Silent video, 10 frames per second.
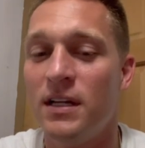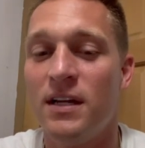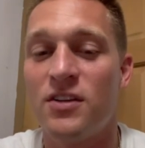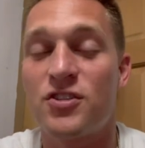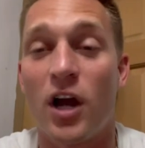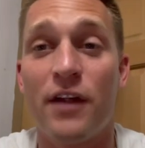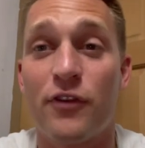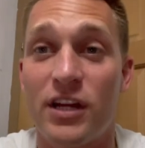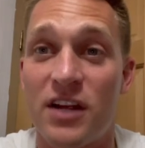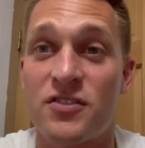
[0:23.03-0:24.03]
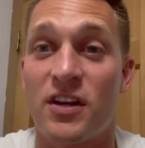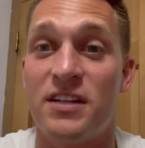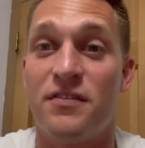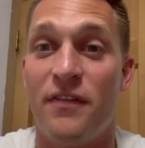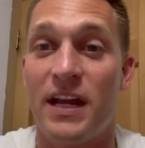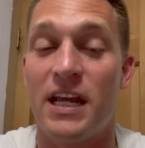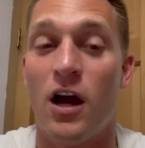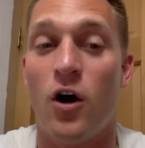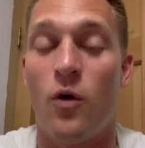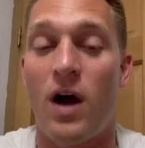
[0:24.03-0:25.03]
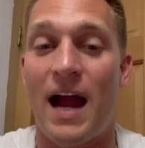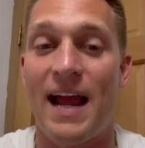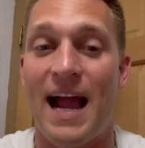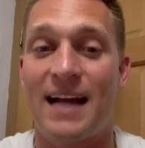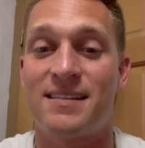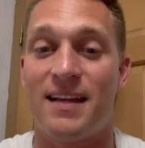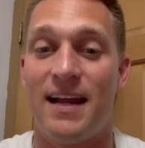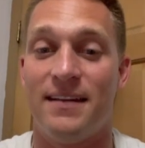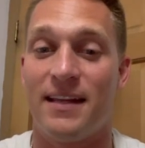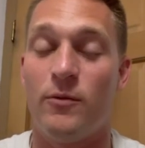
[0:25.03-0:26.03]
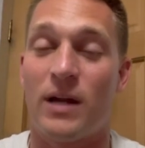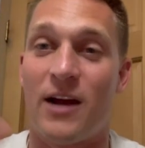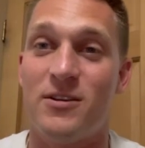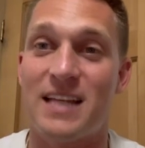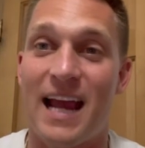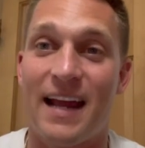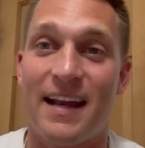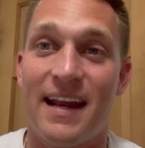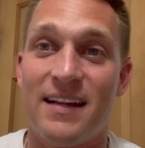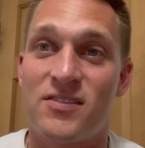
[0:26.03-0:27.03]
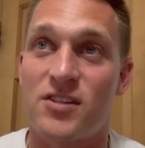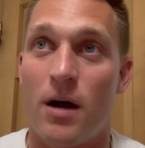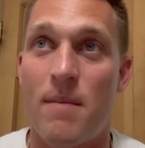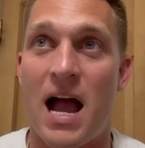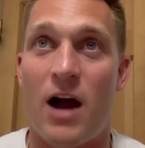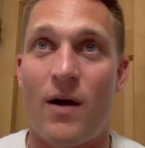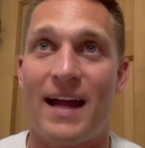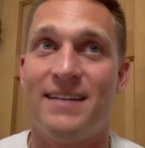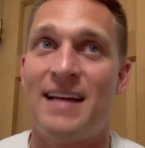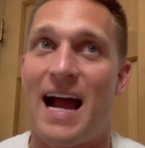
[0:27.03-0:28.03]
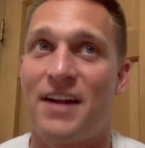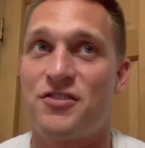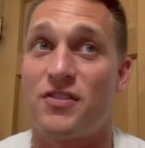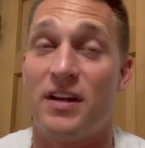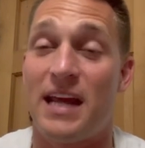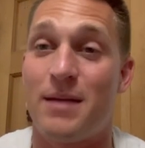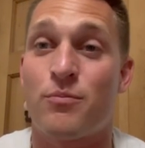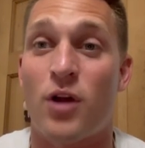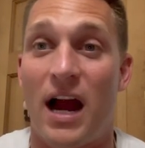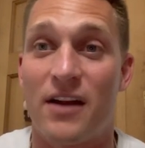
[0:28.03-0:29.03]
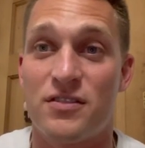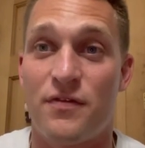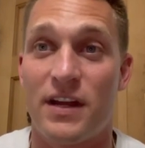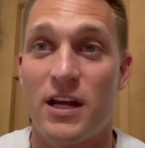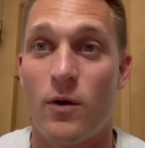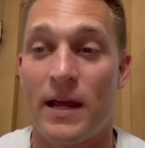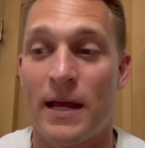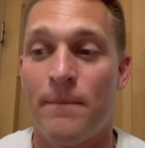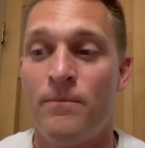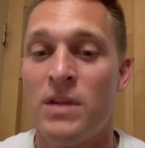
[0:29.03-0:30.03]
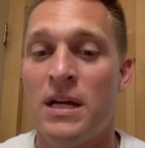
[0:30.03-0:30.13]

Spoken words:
Sorry for yesterday's video. I accidentally, when I was editing, somehow I attached the day prior's video in.